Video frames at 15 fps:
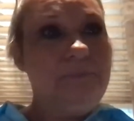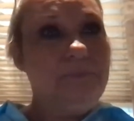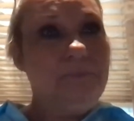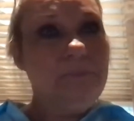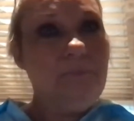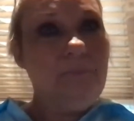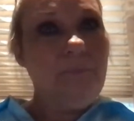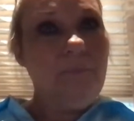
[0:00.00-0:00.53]

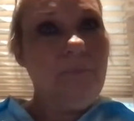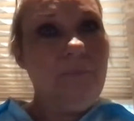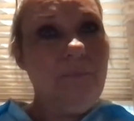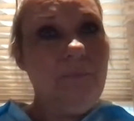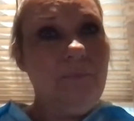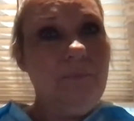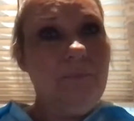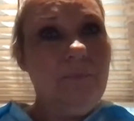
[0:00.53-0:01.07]

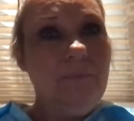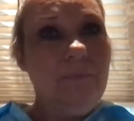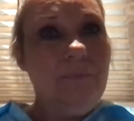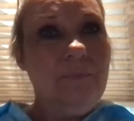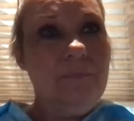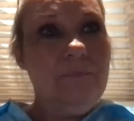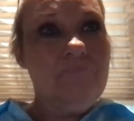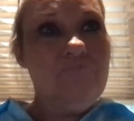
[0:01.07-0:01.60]

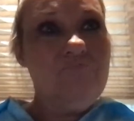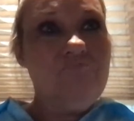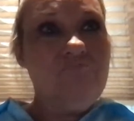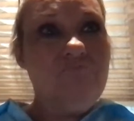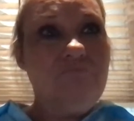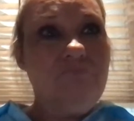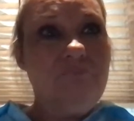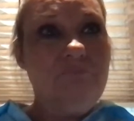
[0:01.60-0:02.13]
Nobody speaks.